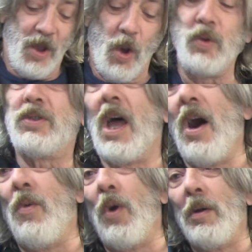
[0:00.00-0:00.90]
Old
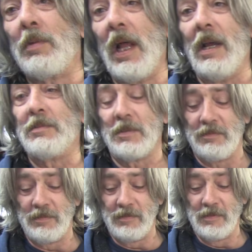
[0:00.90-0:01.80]
style worm clamps.
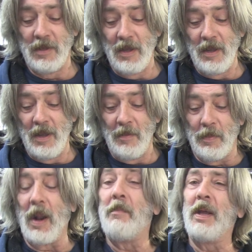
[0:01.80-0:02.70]

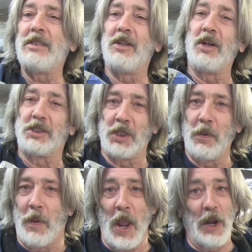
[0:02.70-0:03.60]
But I bet you they're
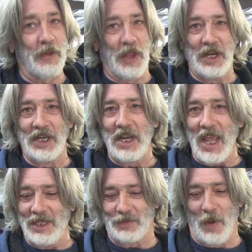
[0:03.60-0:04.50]
still better than
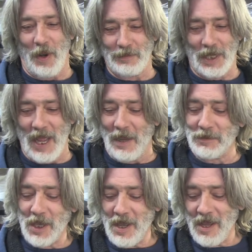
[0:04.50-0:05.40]
today's worm
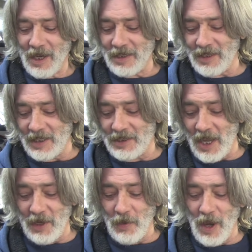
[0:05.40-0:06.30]
clamp. Because I can
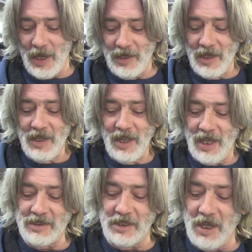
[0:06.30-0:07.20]
tell you what,
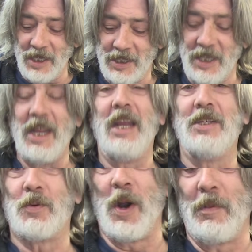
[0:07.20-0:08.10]
that's a
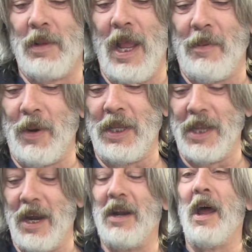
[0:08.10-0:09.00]
1980s worm clamp right
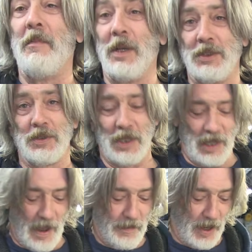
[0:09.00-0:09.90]
there. And I bet you it's a
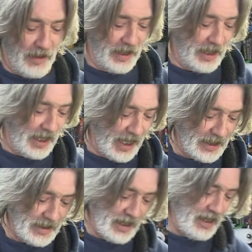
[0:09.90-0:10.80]
lot better than today's.